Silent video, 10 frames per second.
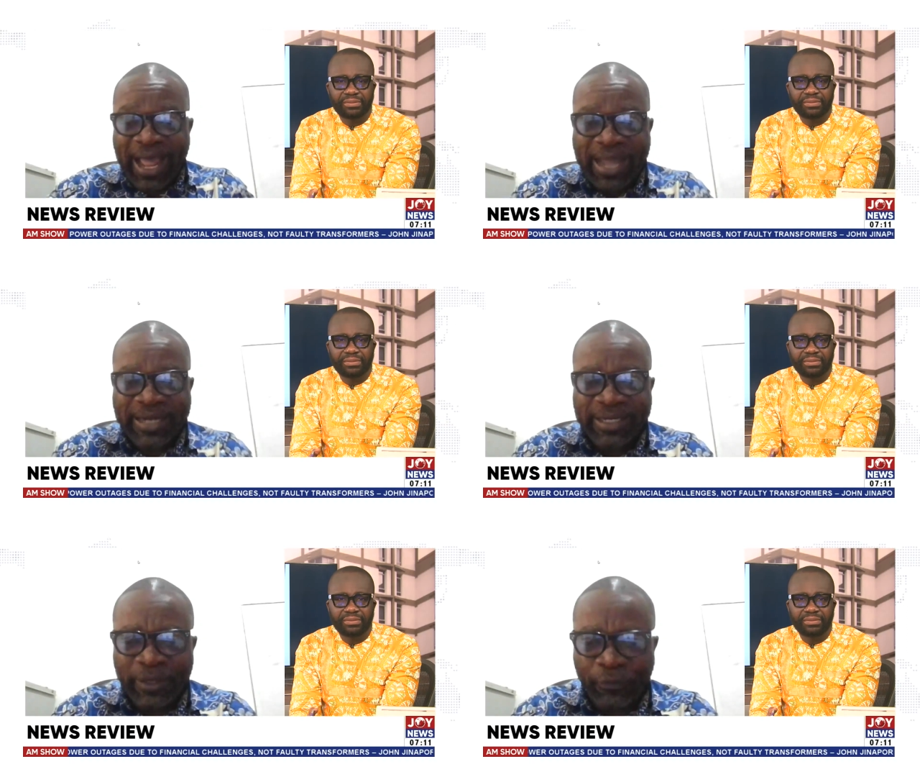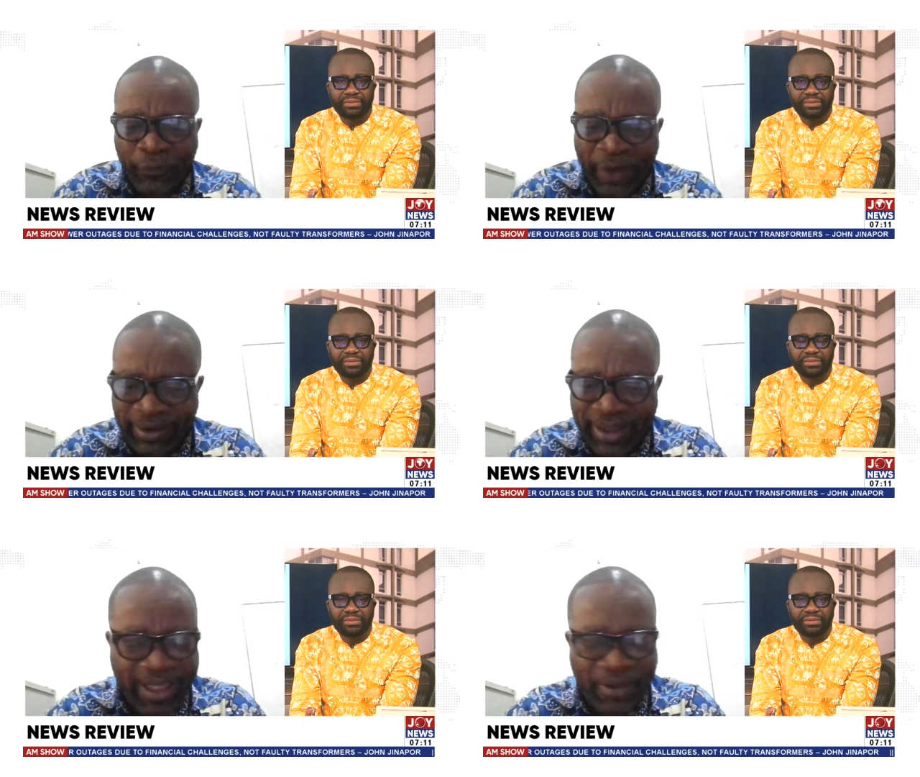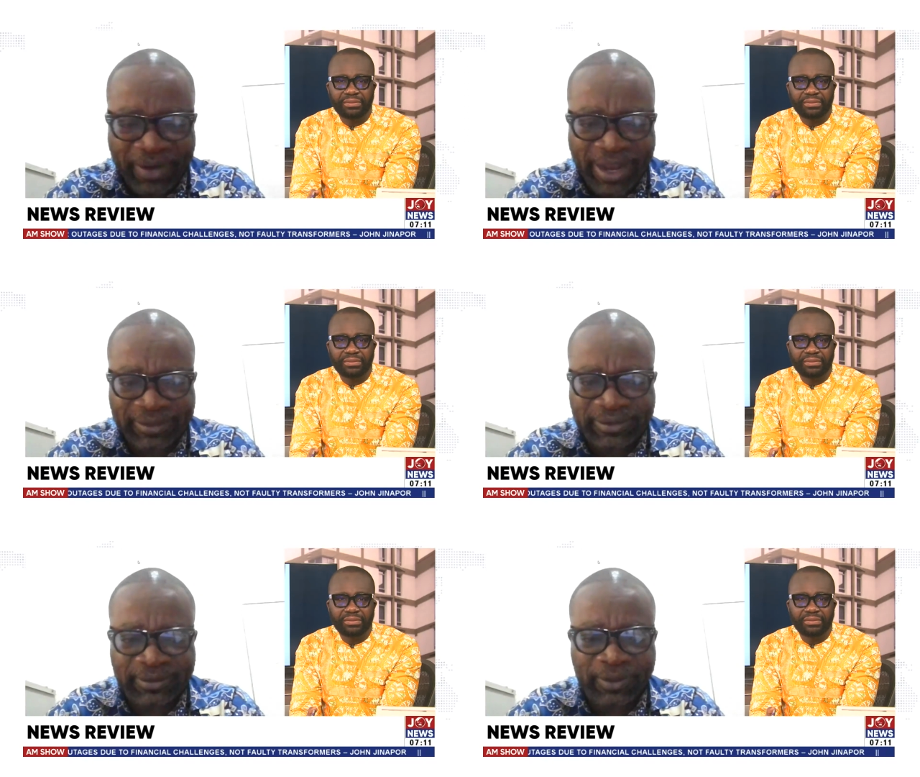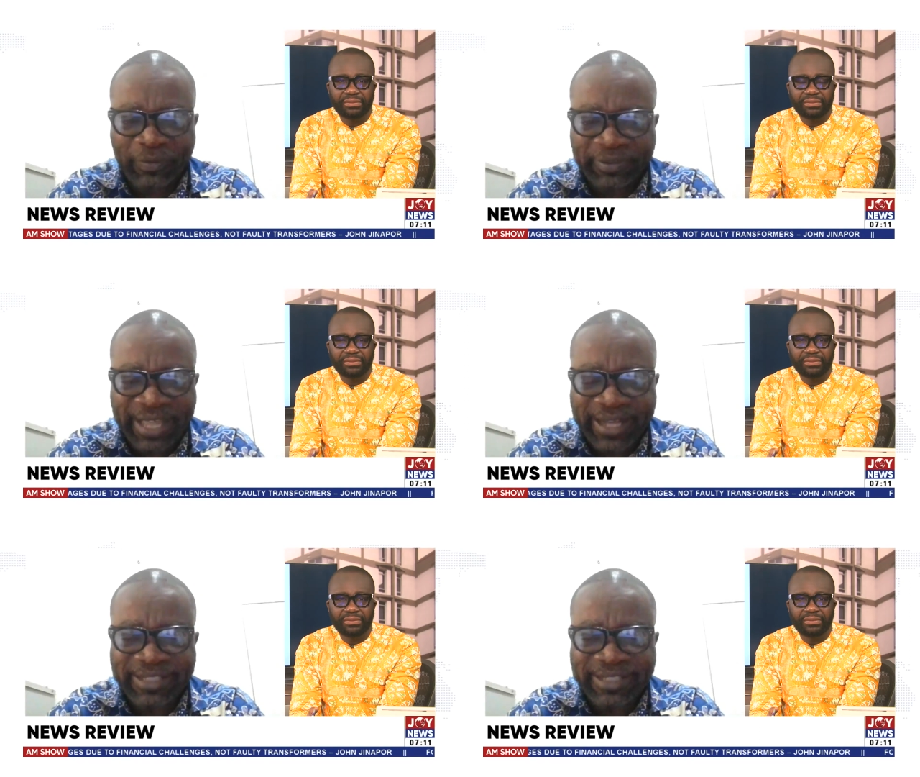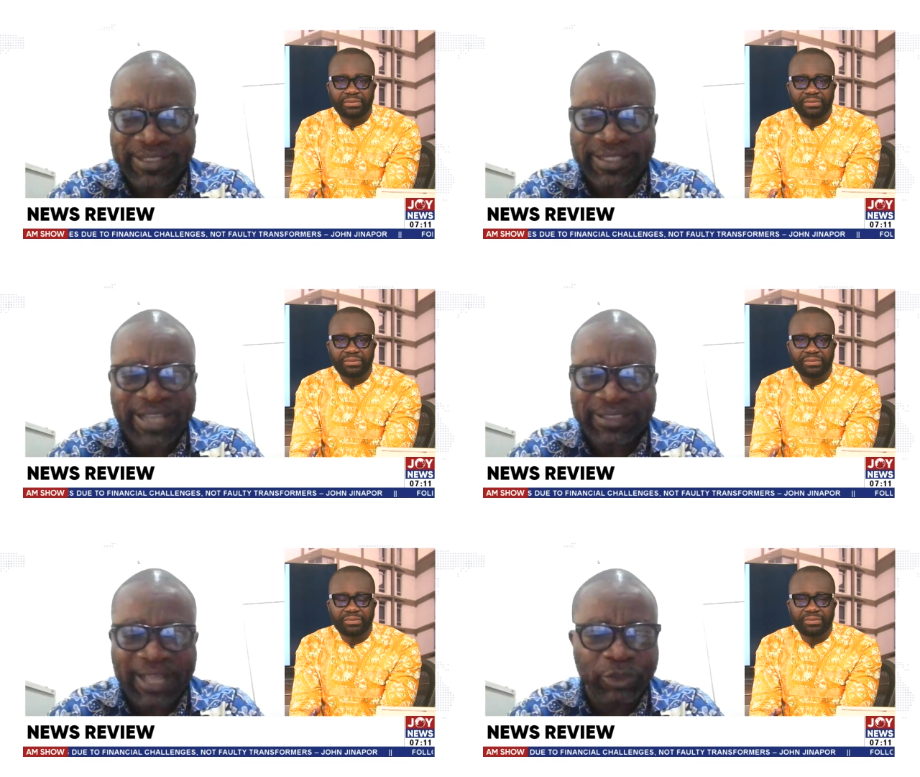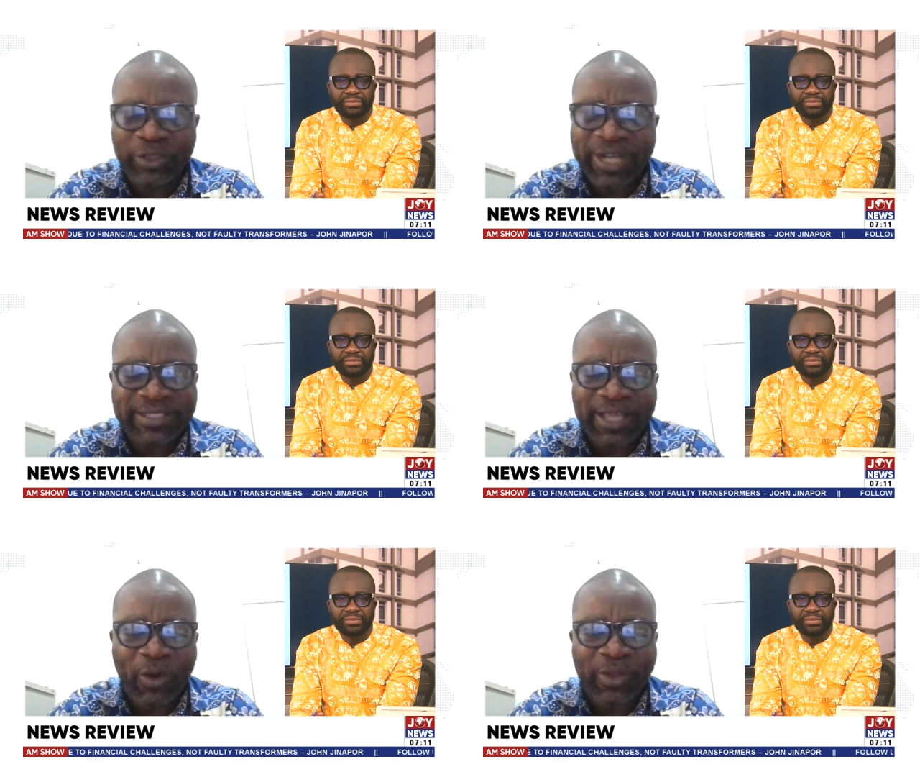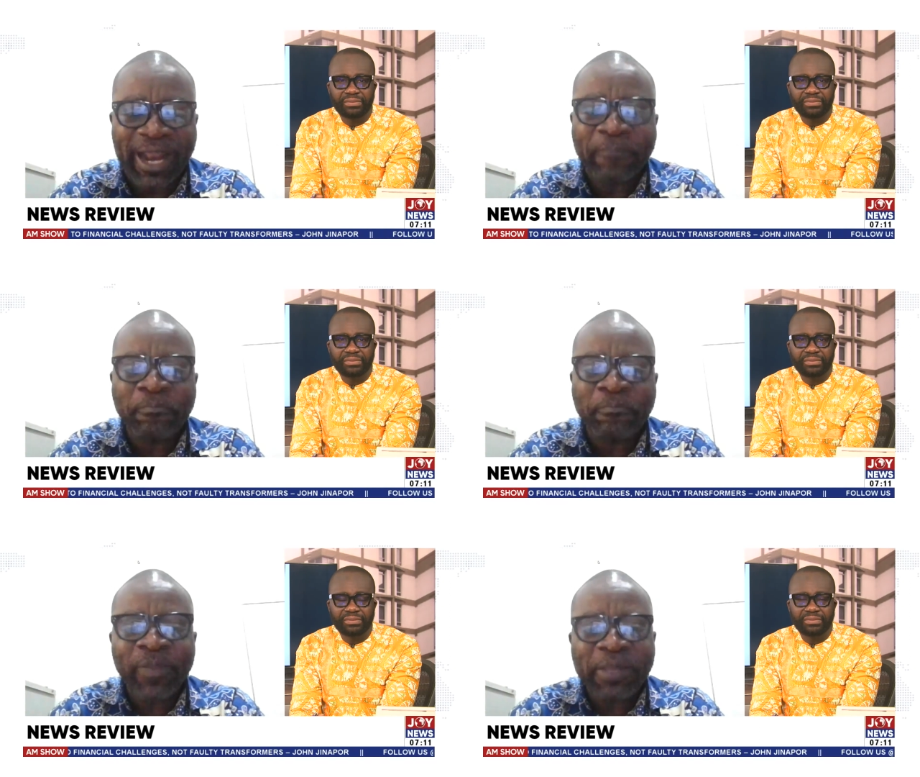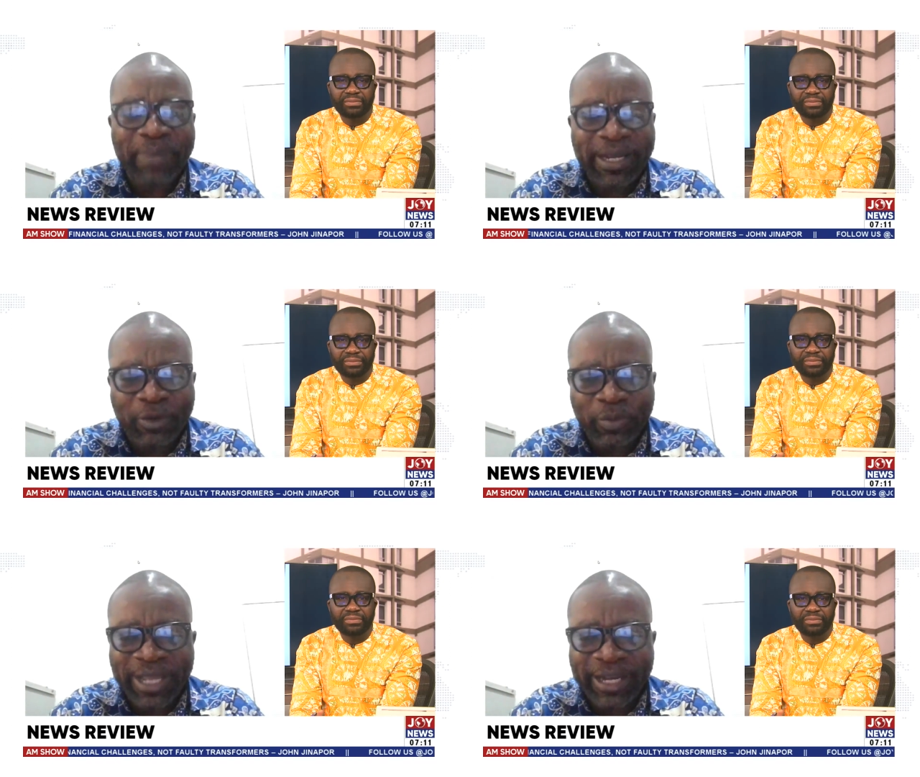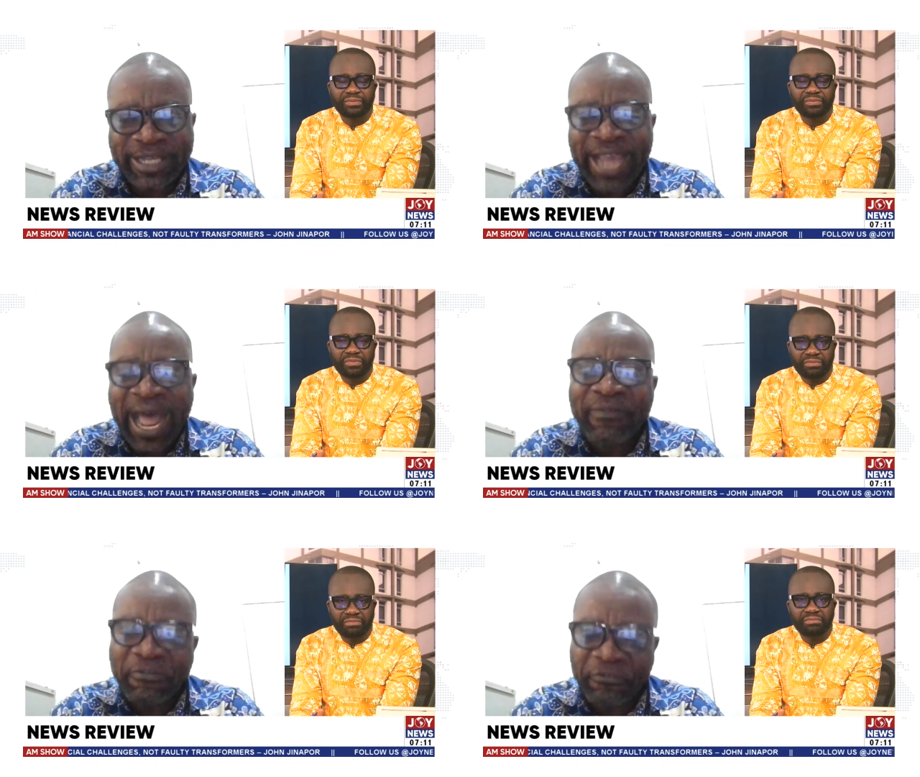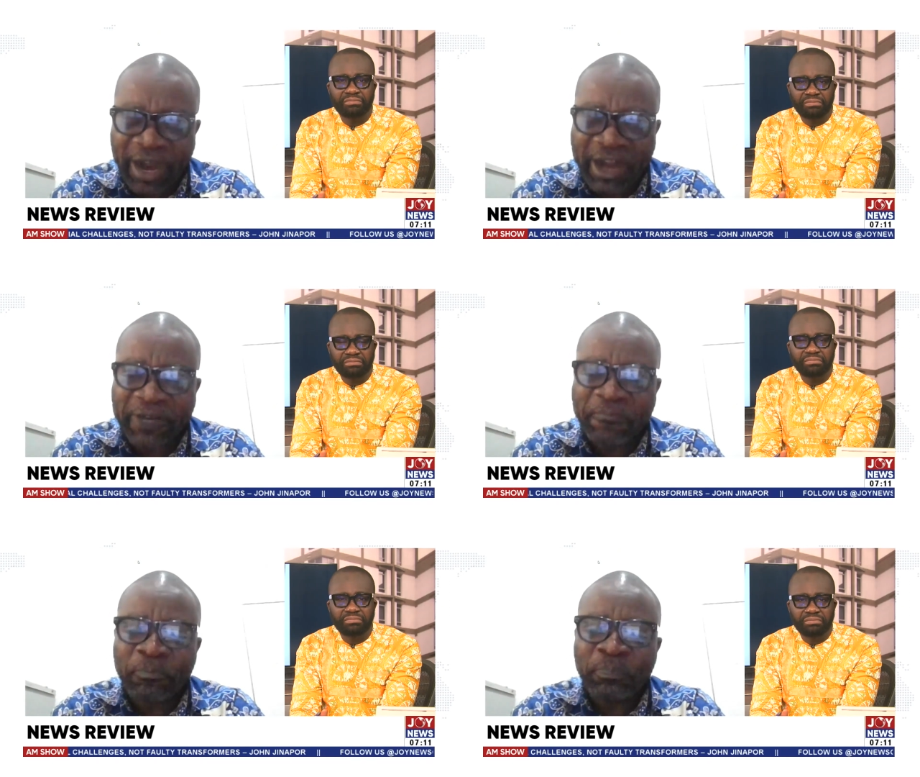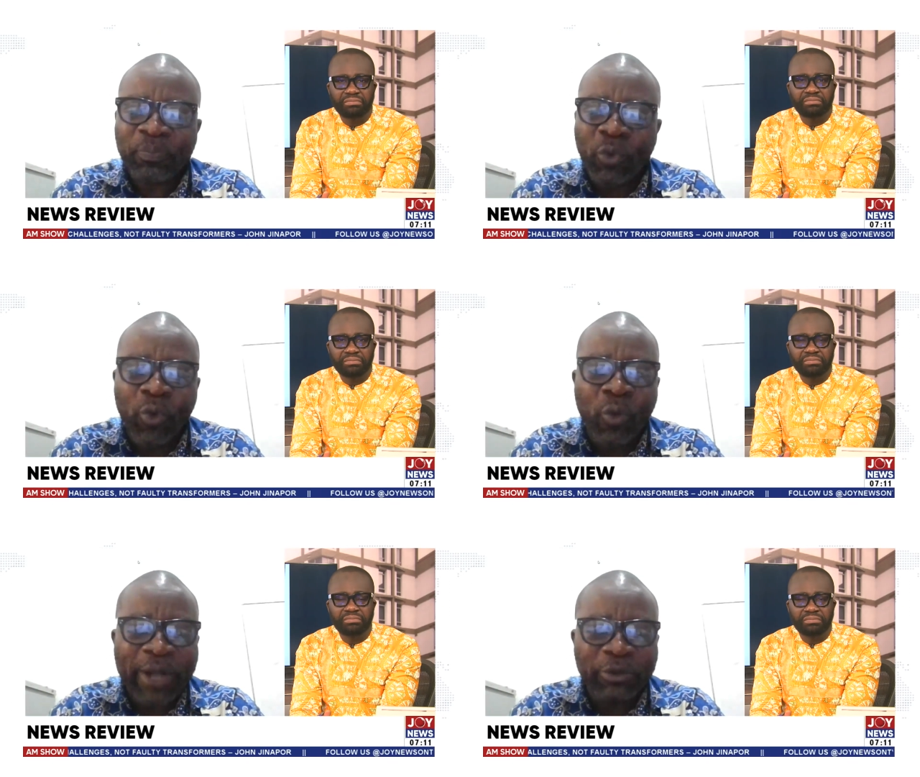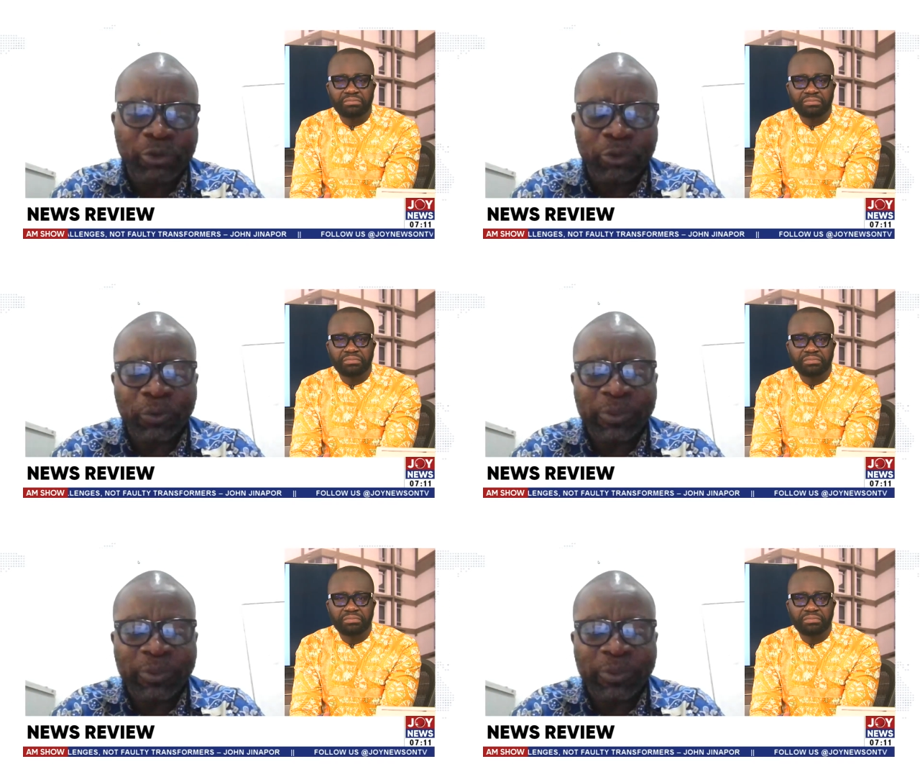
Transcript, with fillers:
Speaker 1: uh, different areas of studies. They are science students and all that, but they will be engaged. I have a friend who went to